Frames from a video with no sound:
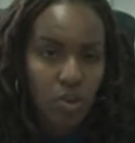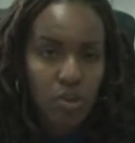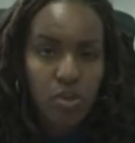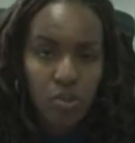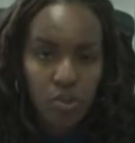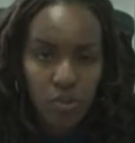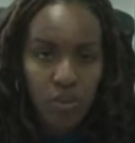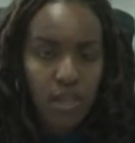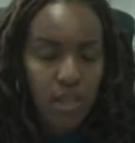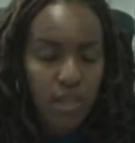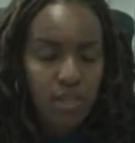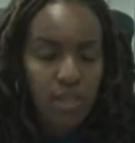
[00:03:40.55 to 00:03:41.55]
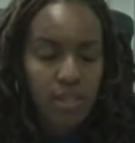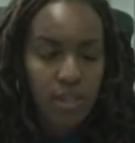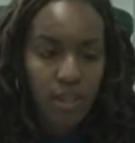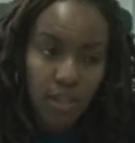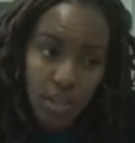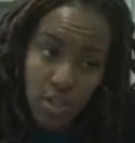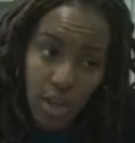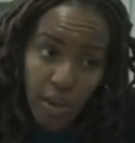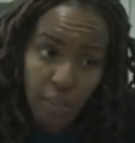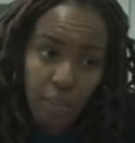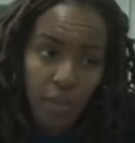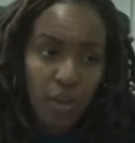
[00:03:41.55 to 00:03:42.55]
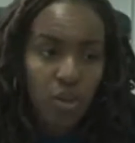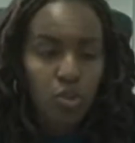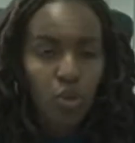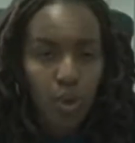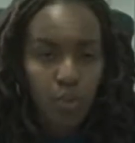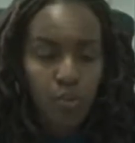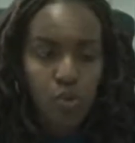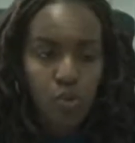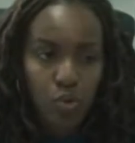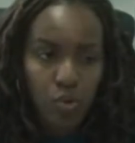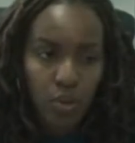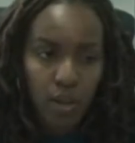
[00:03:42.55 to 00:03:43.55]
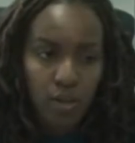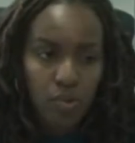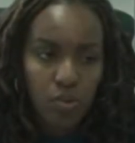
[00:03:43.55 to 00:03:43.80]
continue drinking it at another time, you're able to do that.